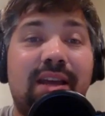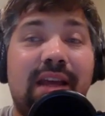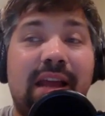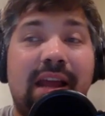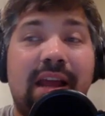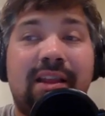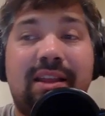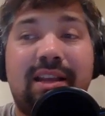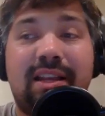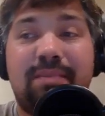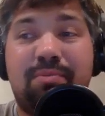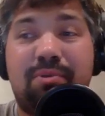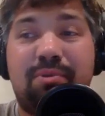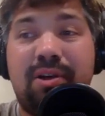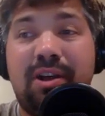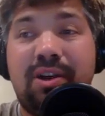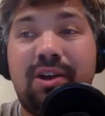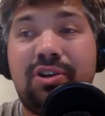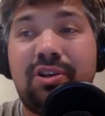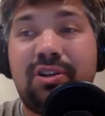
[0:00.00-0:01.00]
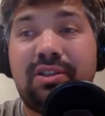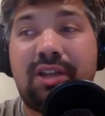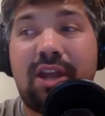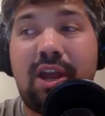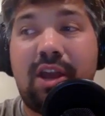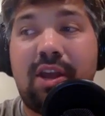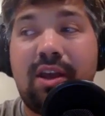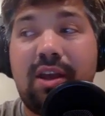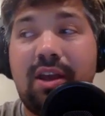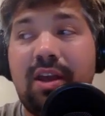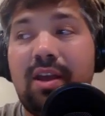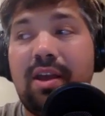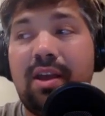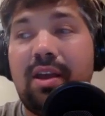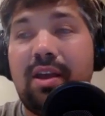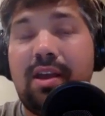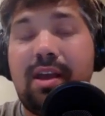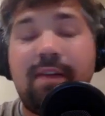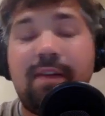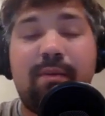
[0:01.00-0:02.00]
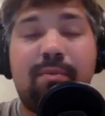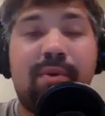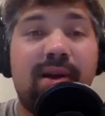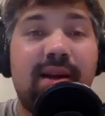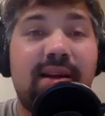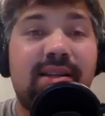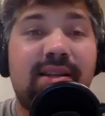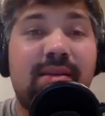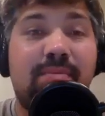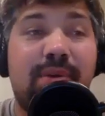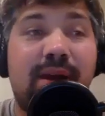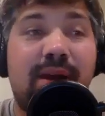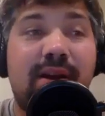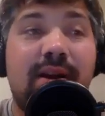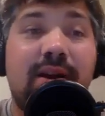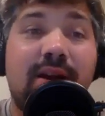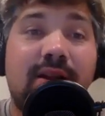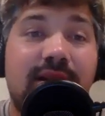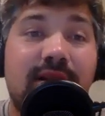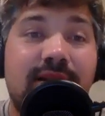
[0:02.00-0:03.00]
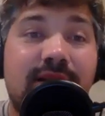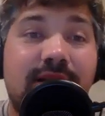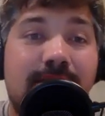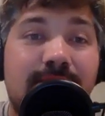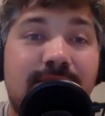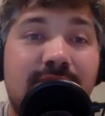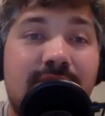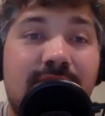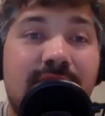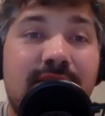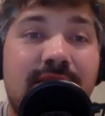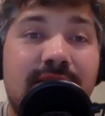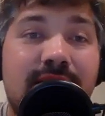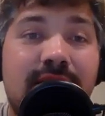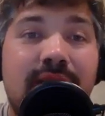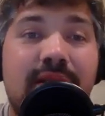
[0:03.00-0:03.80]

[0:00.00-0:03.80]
At this point, it's just like everybody's opinion on the subject